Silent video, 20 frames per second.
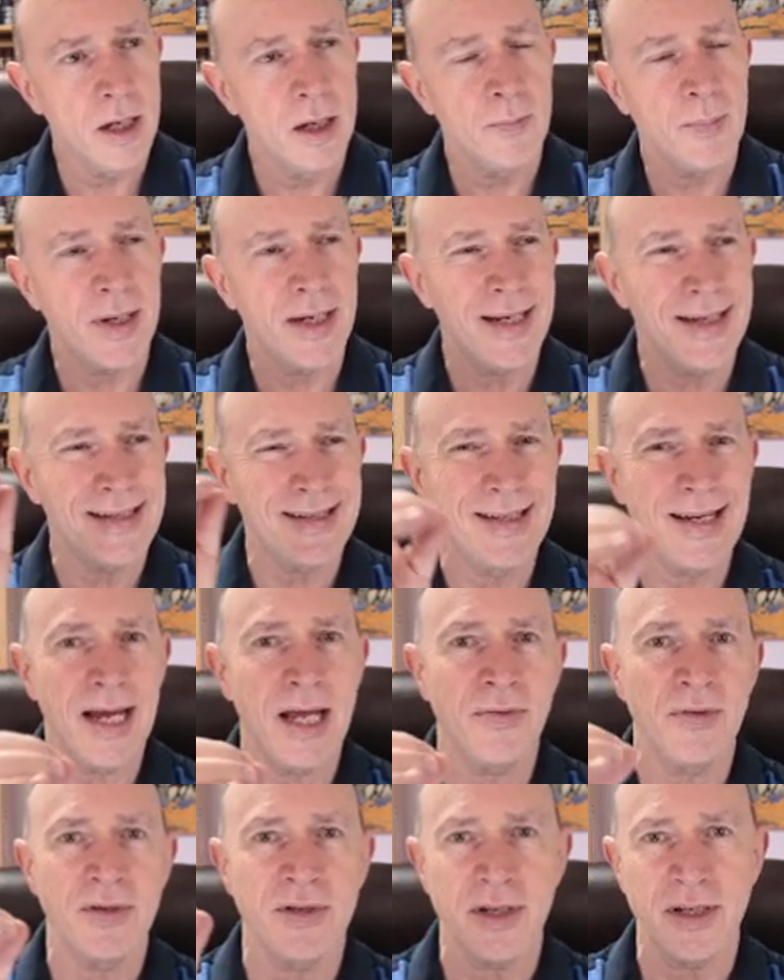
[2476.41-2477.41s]
But His
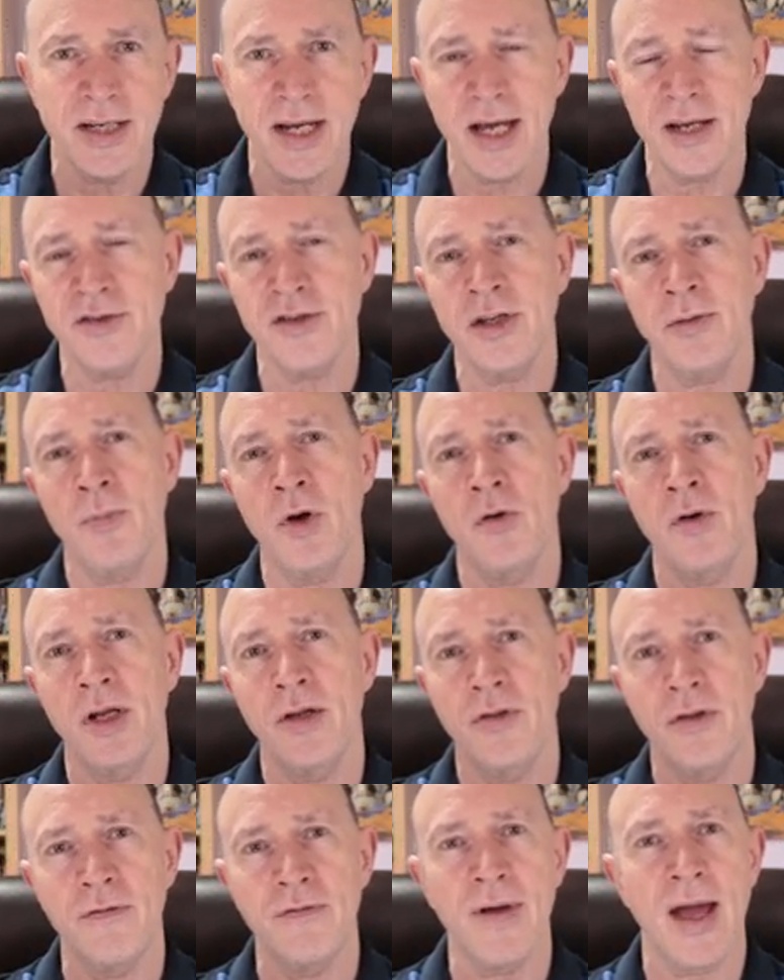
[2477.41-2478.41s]
death is a testimony
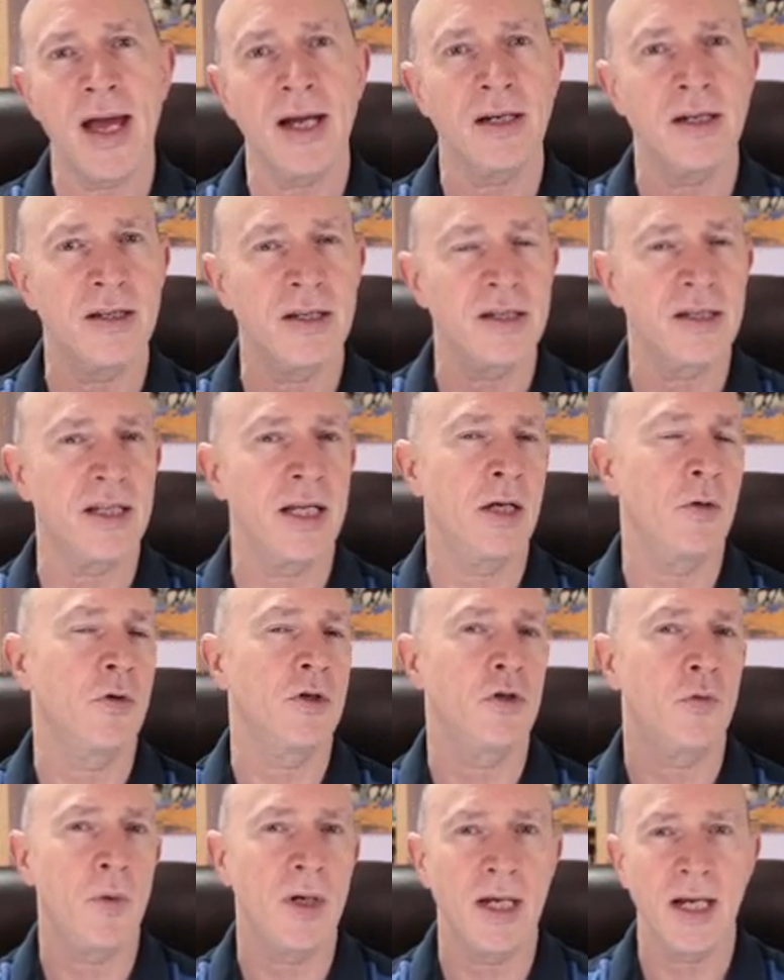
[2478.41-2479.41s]
of the fact of this thing
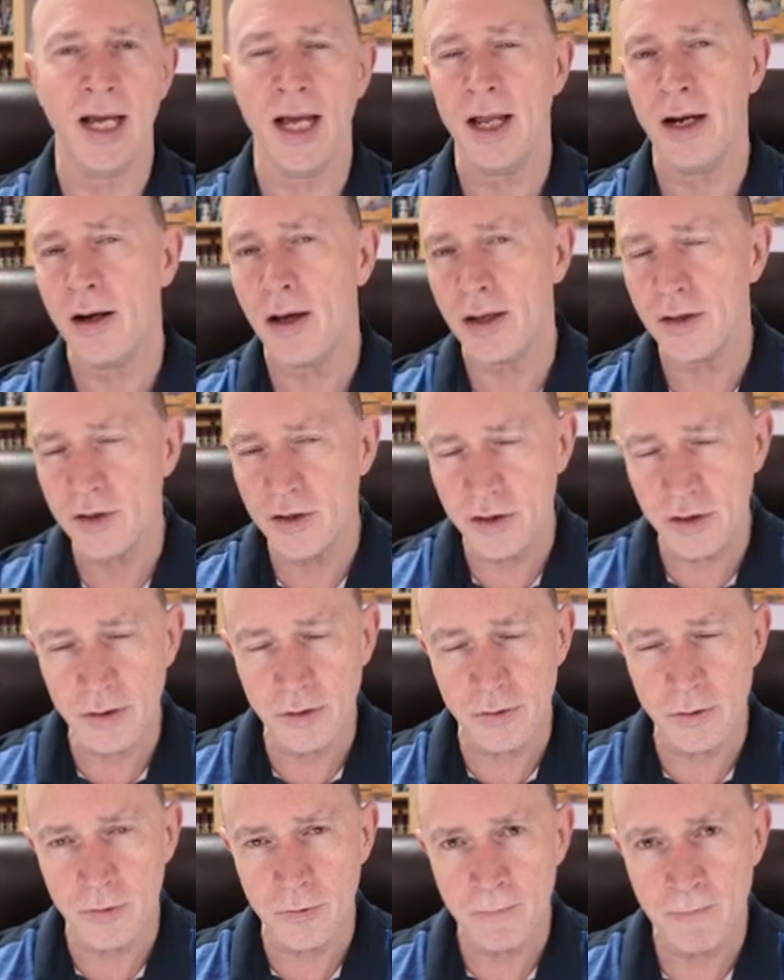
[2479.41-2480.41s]
which we cannot
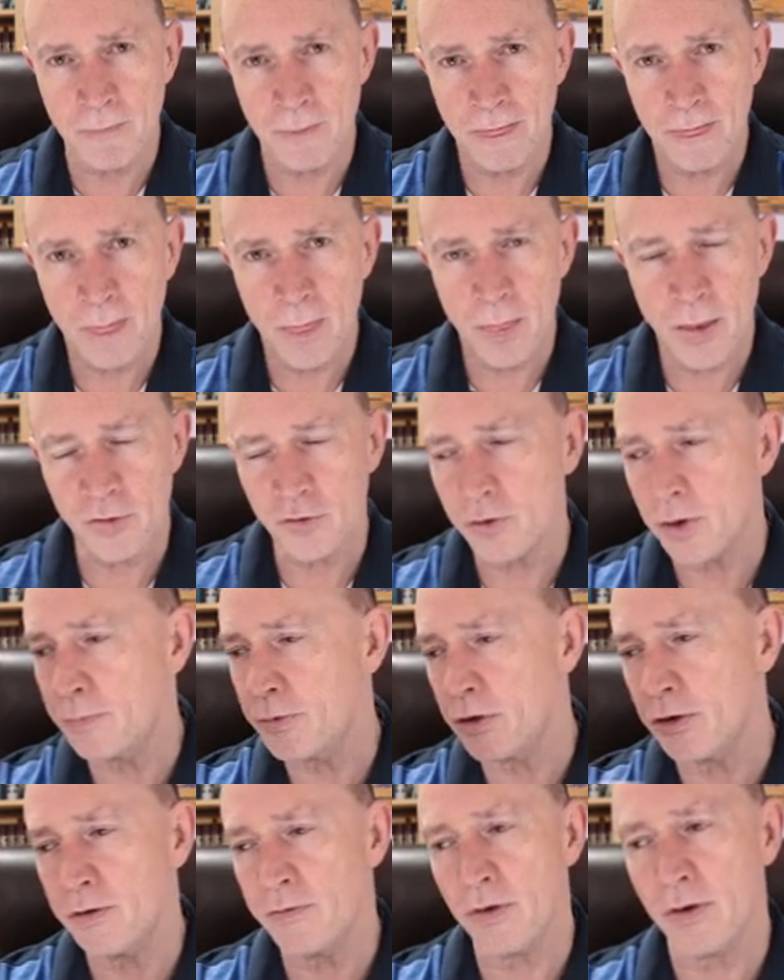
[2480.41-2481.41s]
do. The
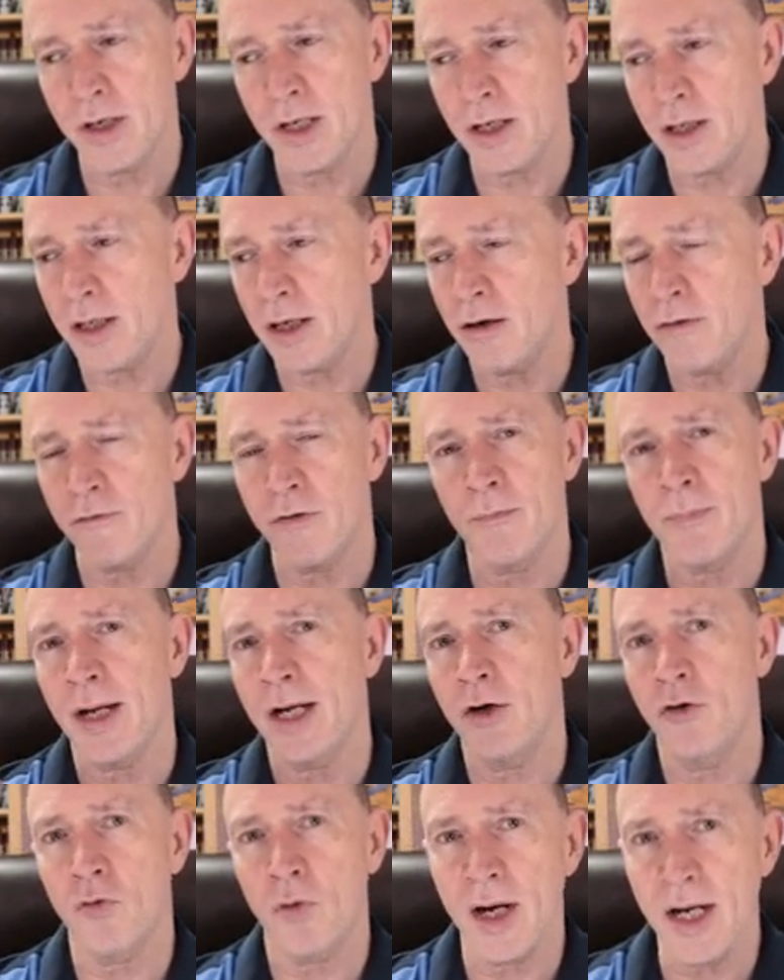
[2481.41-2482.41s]
scripture is very clear for by
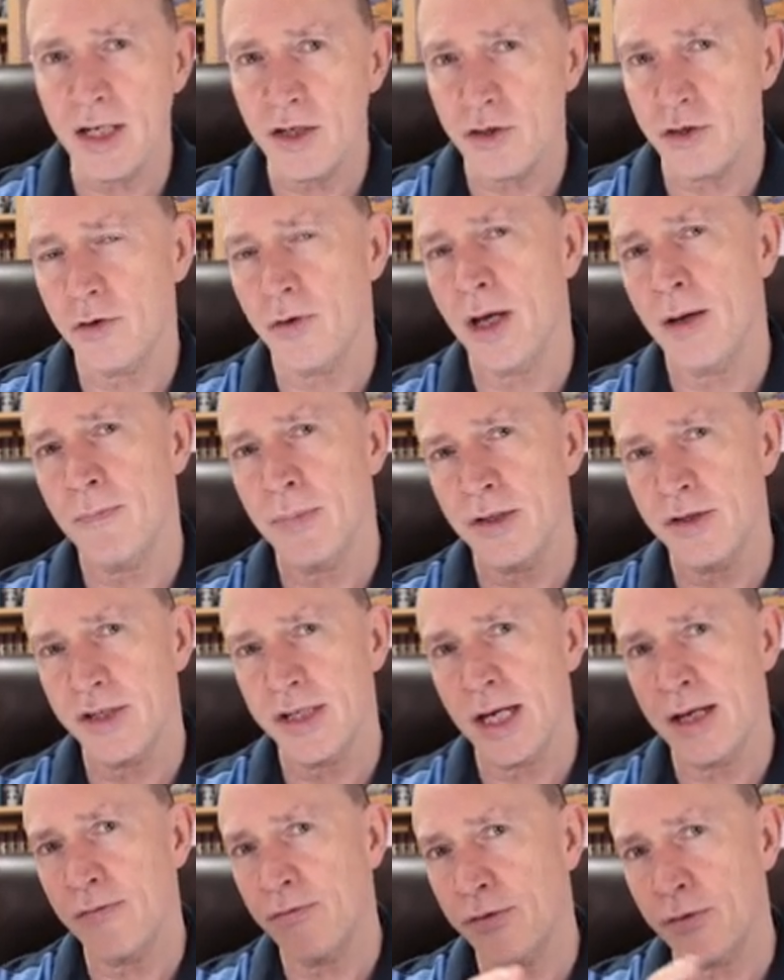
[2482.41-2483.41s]
grace you have been
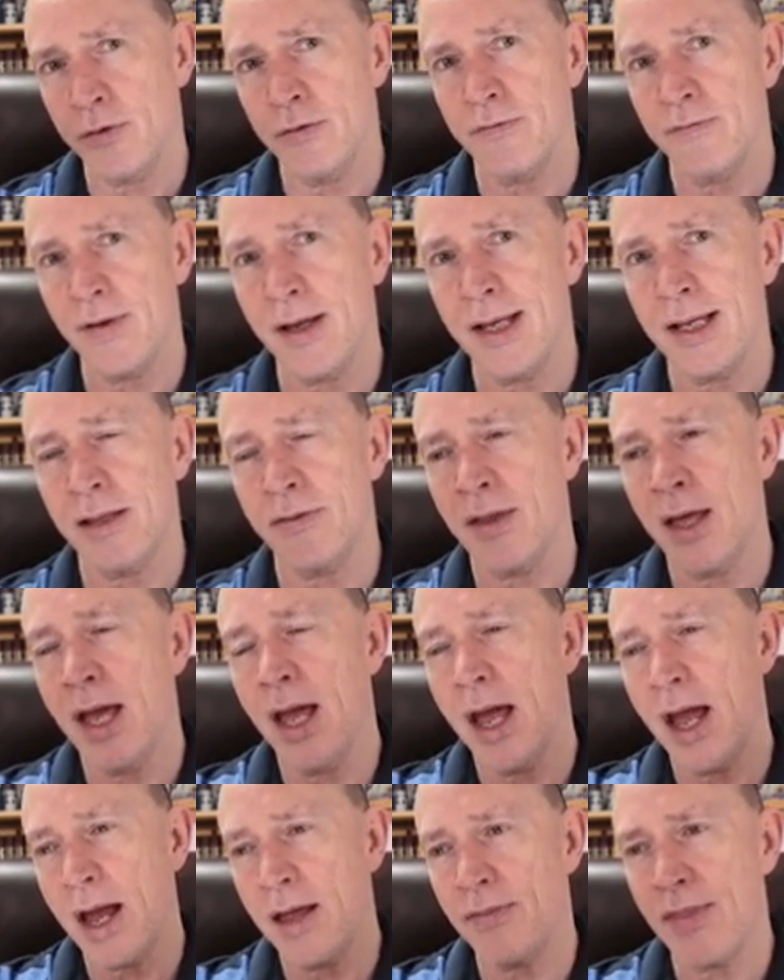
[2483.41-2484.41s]
saved through faith,
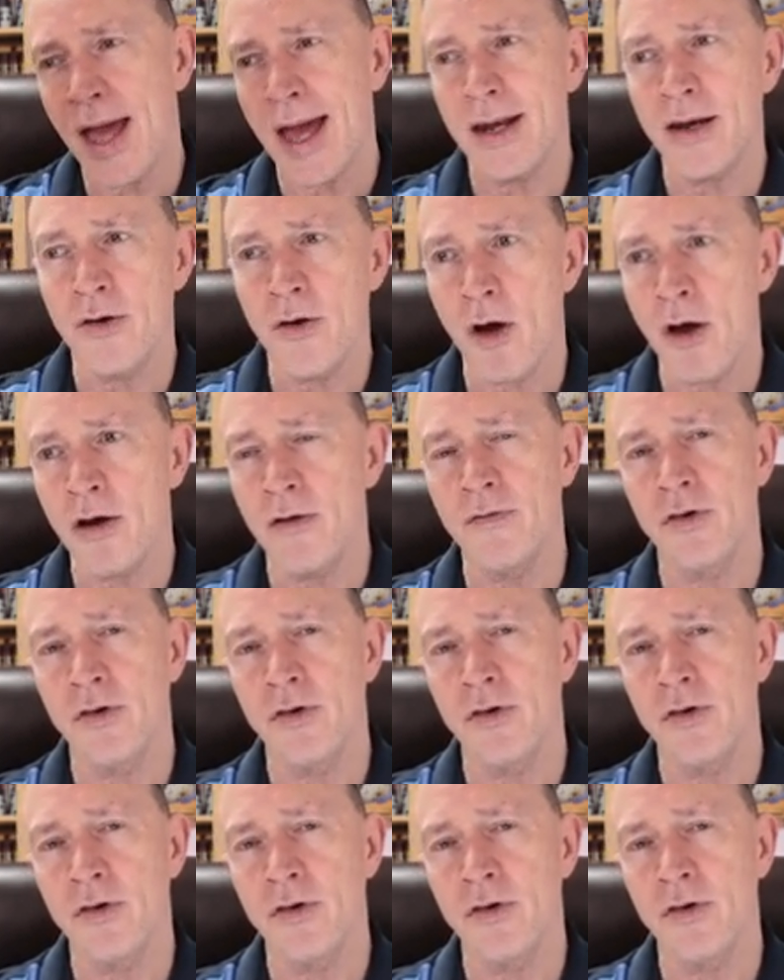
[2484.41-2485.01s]
and that not of